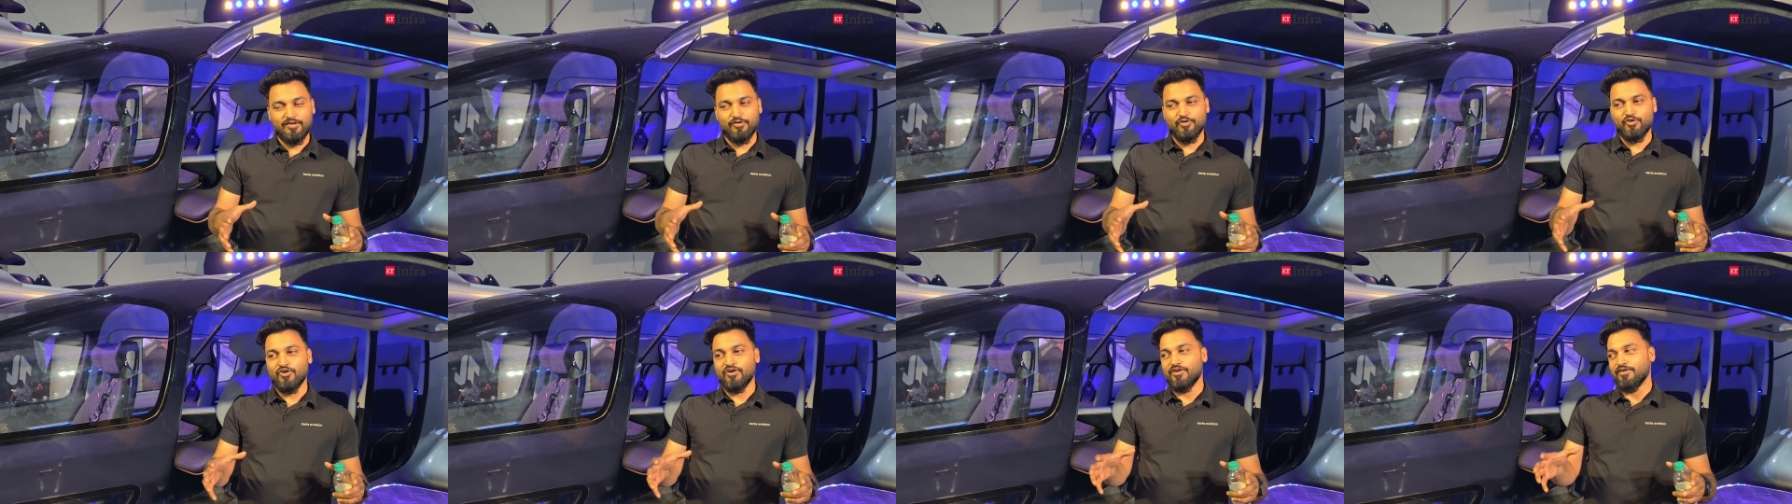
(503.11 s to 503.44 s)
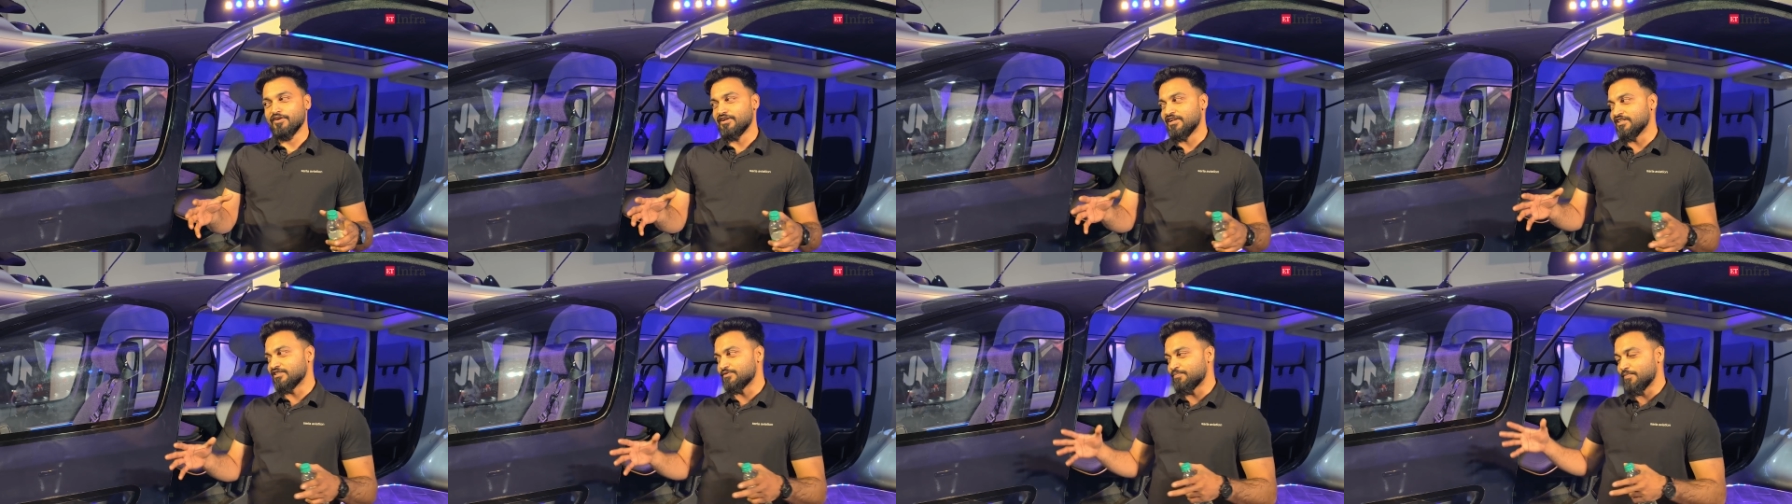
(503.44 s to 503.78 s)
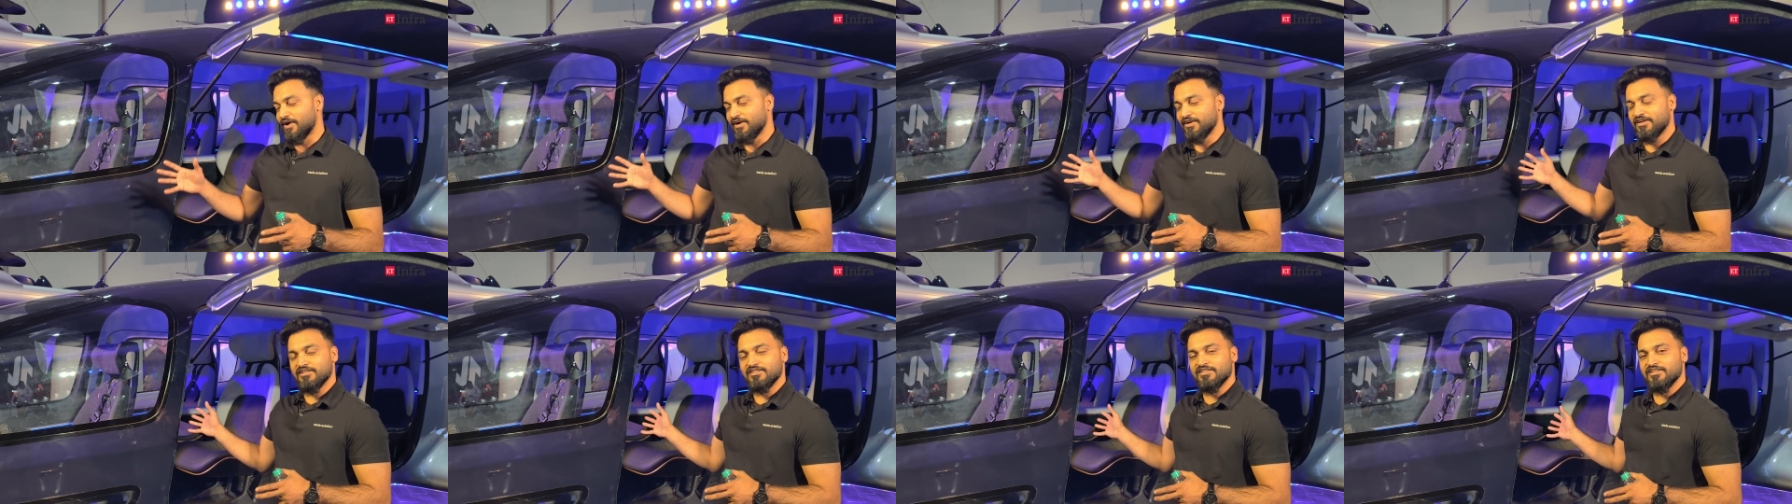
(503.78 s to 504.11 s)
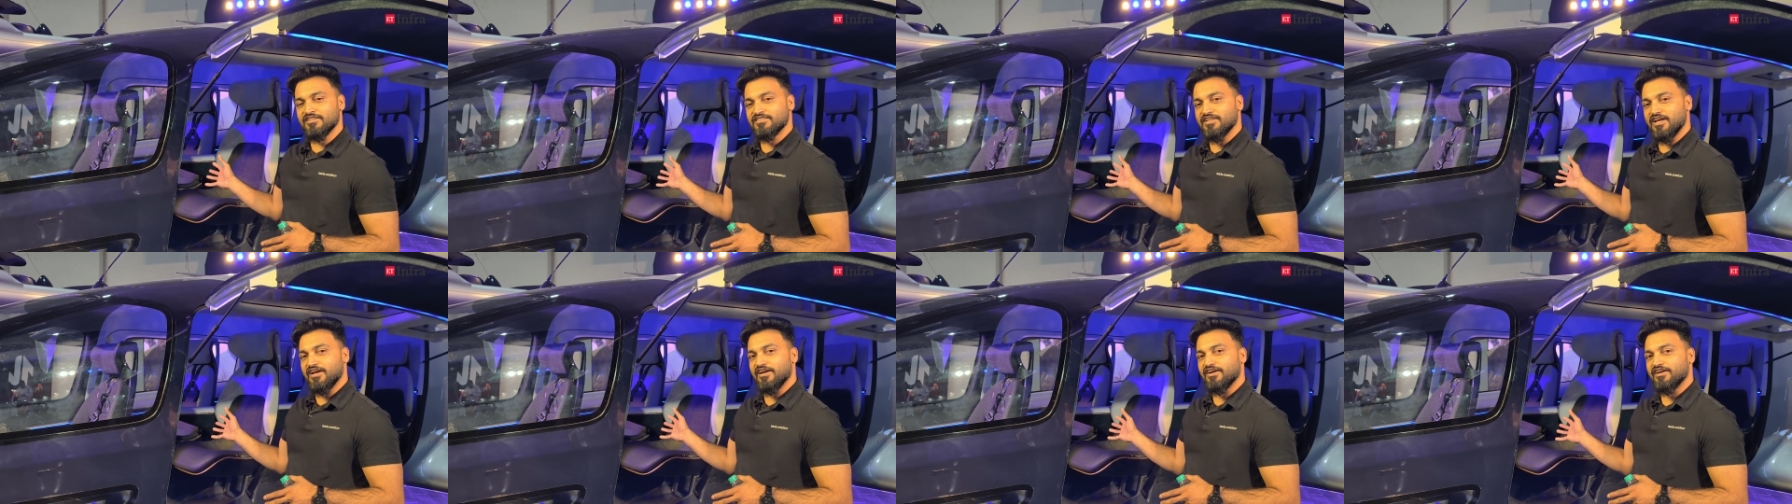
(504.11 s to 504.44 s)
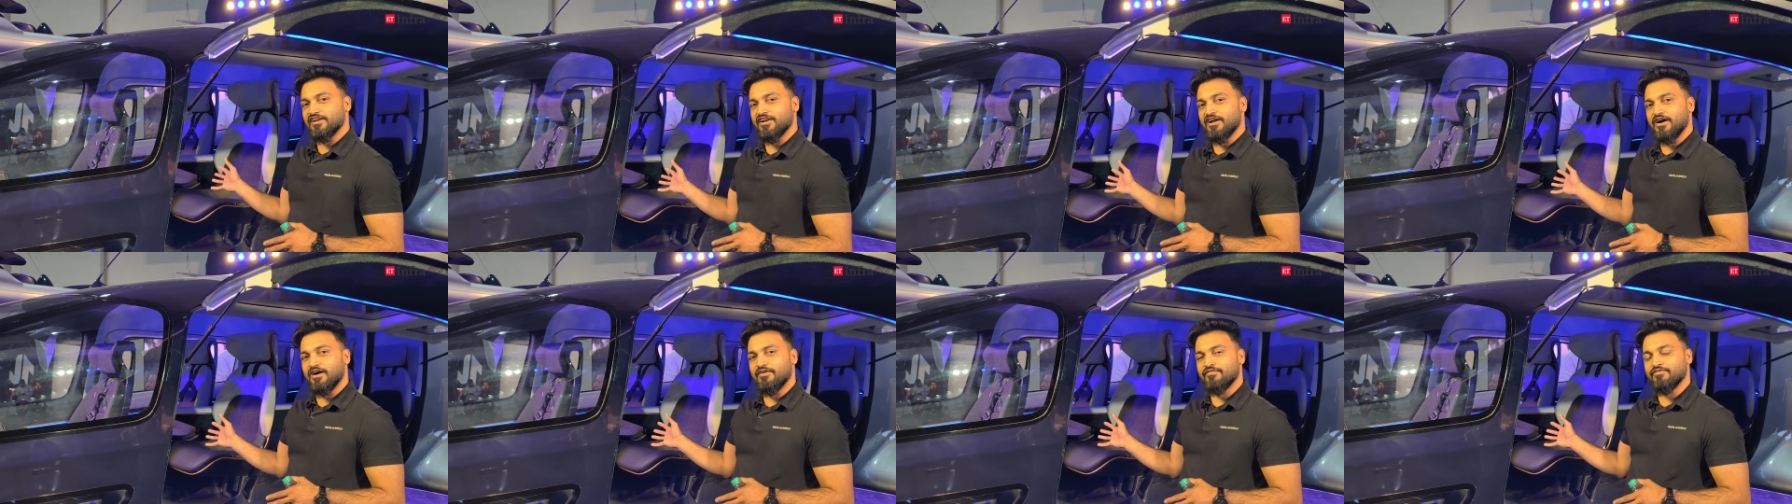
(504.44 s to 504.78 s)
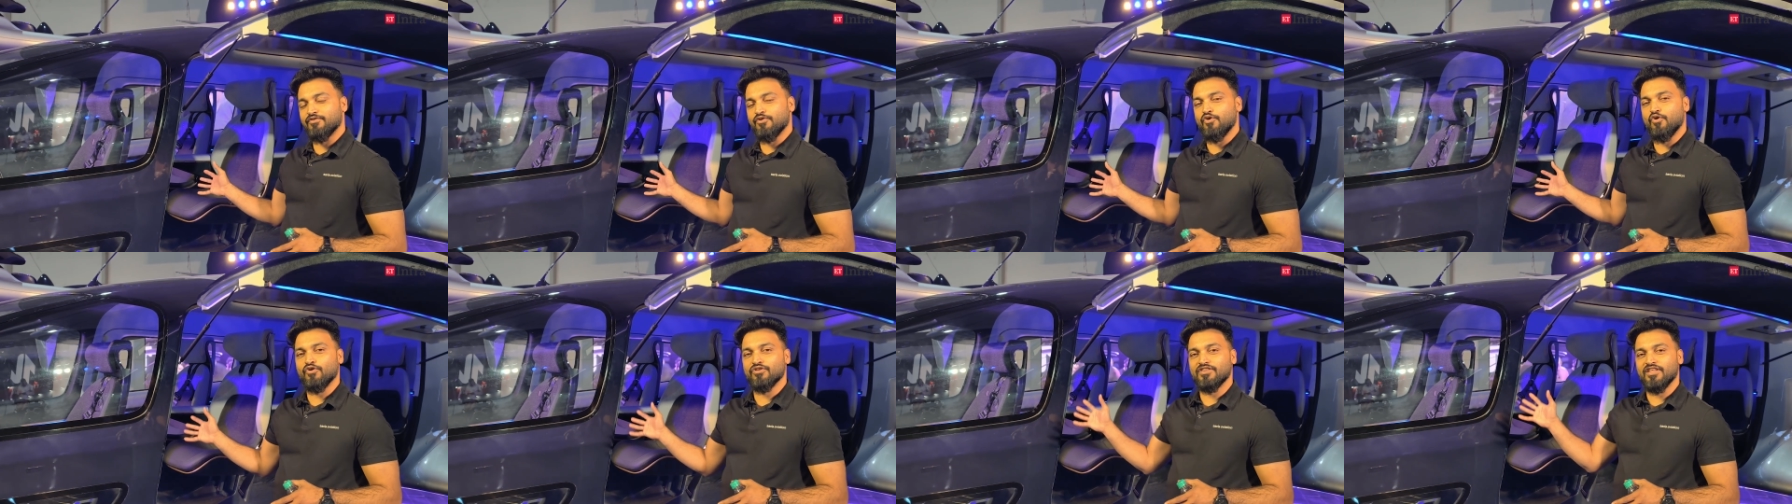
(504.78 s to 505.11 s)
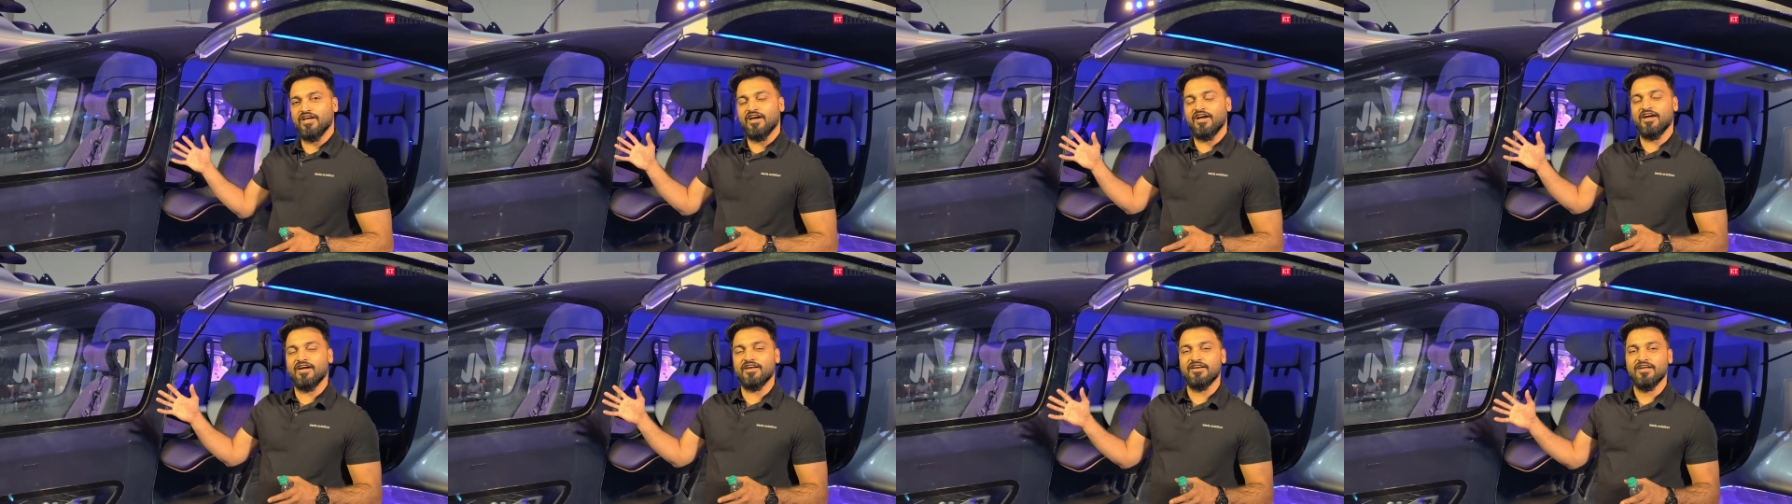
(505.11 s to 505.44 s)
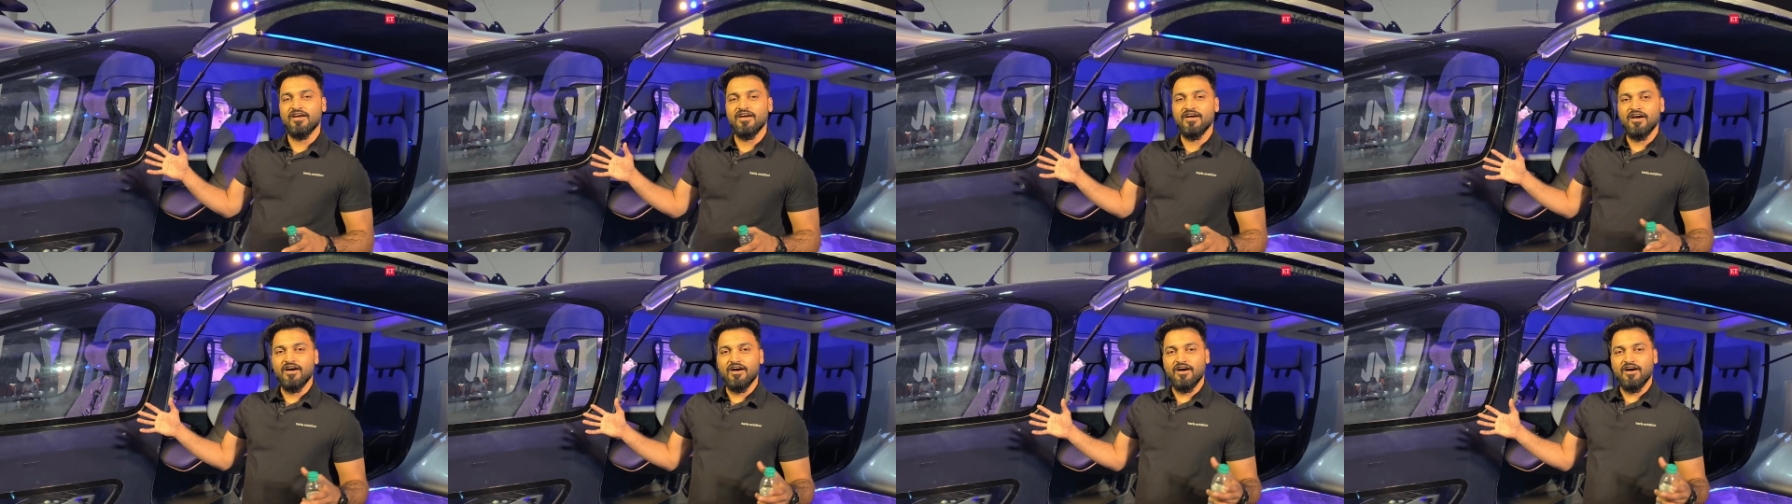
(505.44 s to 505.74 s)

you know dismantle this aircraft go there